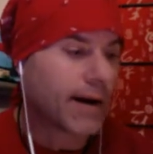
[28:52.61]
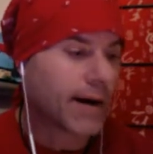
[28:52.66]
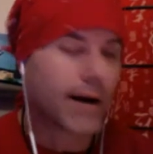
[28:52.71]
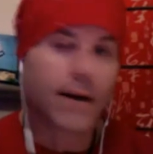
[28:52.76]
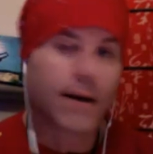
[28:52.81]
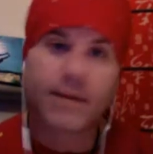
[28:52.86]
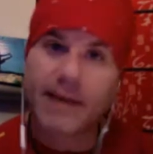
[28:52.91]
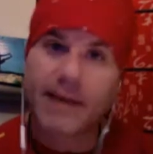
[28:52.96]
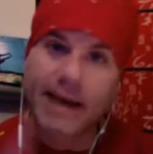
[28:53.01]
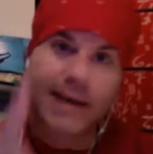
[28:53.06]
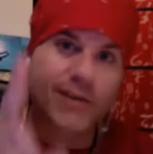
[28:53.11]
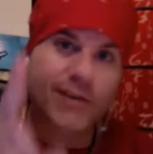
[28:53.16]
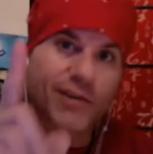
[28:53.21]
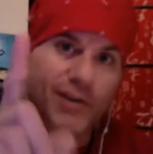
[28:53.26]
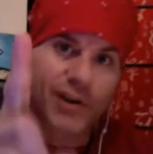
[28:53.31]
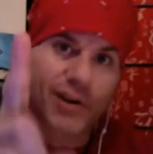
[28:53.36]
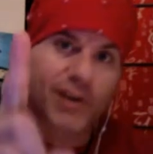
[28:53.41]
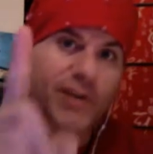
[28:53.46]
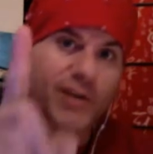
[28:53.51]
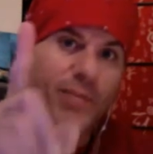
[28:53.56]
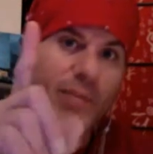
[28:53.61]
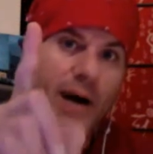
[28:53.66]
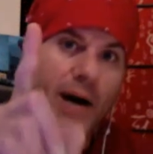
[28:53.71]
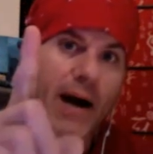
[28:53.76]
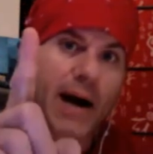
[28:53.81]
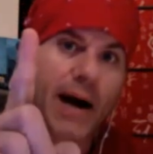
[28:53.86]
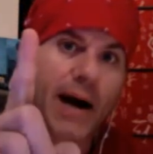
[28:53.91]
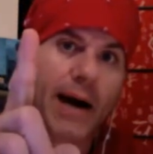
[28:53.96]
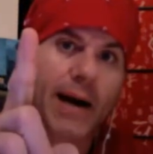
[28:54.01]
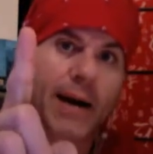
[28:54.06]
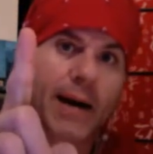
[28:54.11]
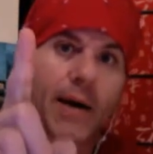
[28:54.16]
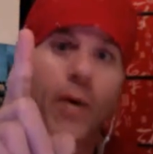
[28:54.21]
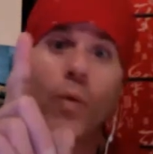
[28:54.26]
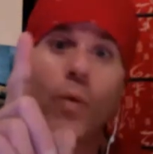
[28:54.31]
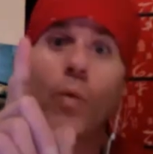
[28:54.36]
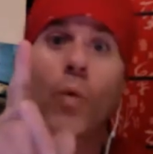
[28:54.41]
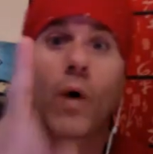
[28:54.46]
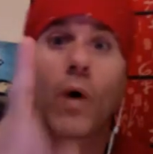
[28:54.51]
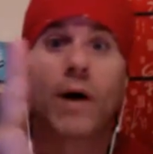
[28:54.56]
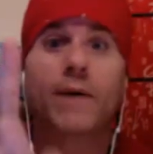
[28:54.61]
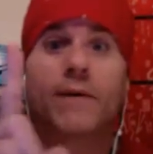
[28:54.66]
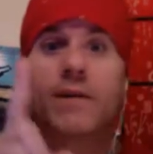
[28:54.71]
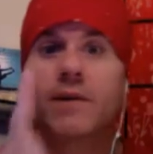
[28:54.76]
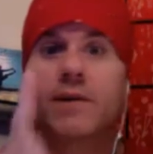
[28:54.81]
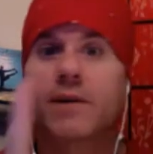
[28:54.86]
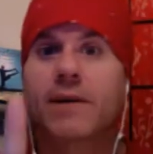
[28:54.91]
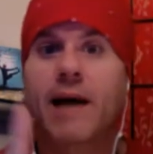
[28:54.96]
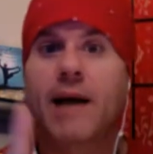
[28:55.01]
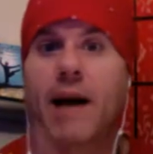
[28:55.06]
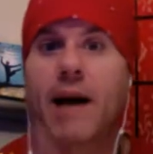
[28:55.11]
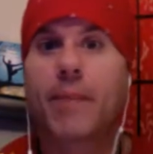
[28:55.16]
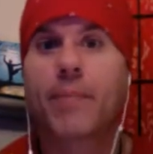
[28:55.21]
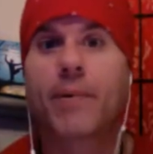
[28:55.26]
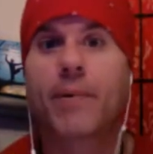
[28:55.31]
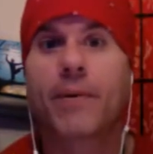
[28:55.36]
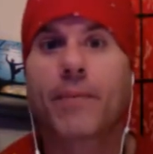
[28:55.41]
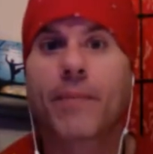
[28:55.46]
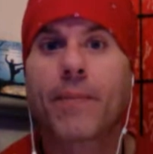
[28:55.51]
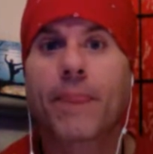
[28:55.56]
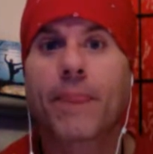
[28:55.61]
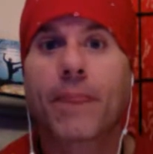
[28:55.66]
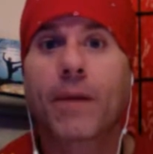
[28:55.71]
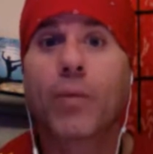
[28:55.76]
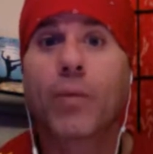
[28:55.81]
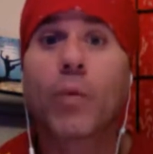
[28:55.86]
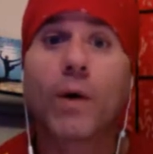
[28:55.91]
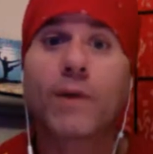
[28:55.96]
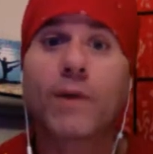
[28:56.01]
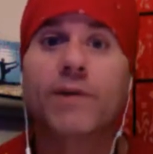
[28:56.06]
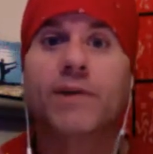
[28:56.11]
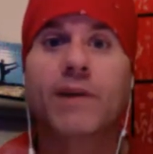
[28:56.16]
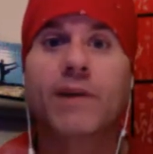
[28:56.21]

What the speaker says: It takes just by one step, one